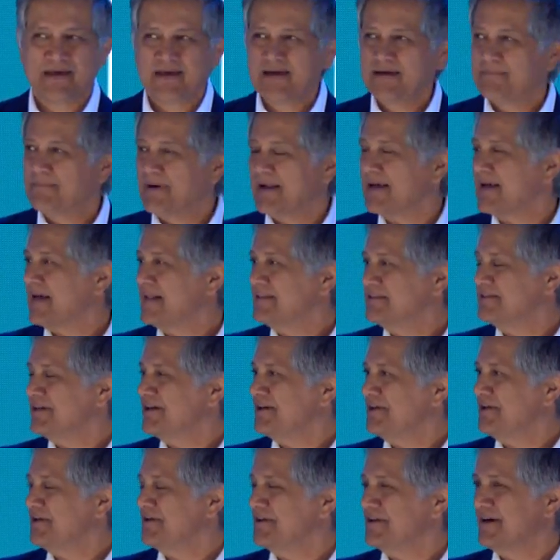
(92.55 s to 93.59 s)
But I got to tell
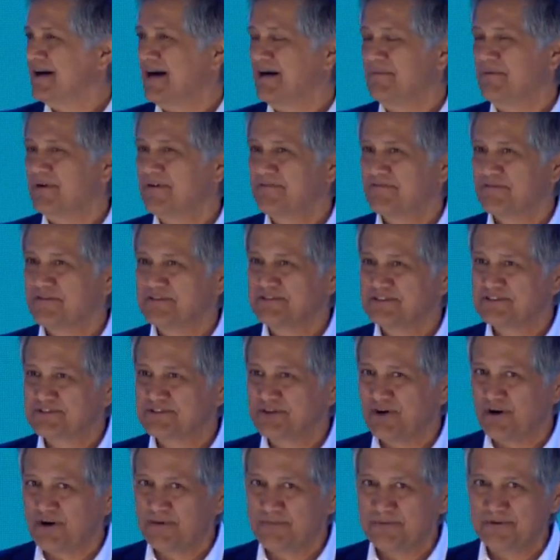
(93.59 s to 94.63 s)
you, I want to first
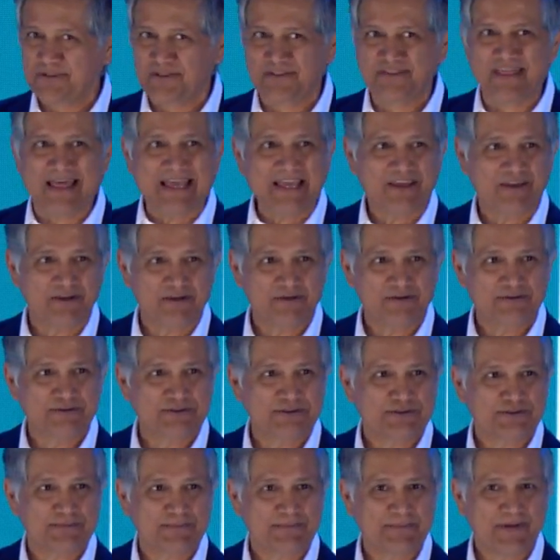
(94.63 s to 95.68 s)
start with thank
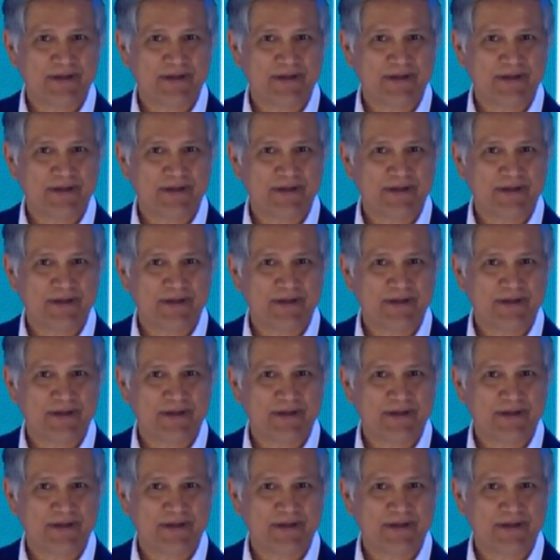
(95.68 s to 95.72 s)
yous.